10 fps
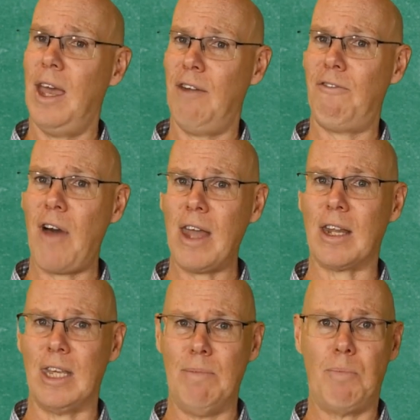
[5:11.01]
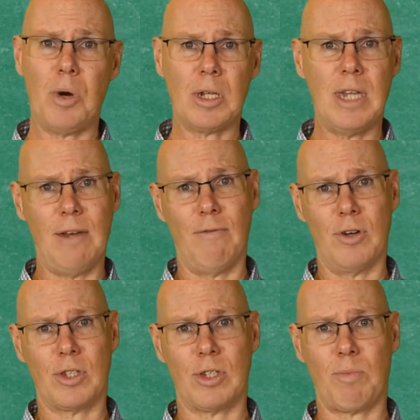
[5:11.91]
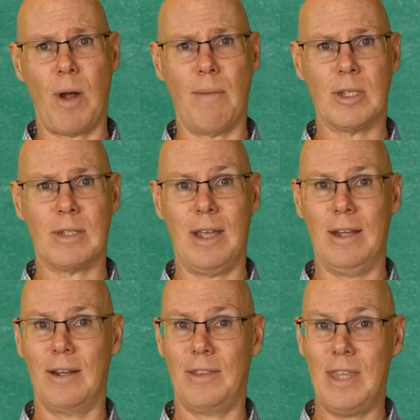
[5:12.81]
And finally, book date versus promise date.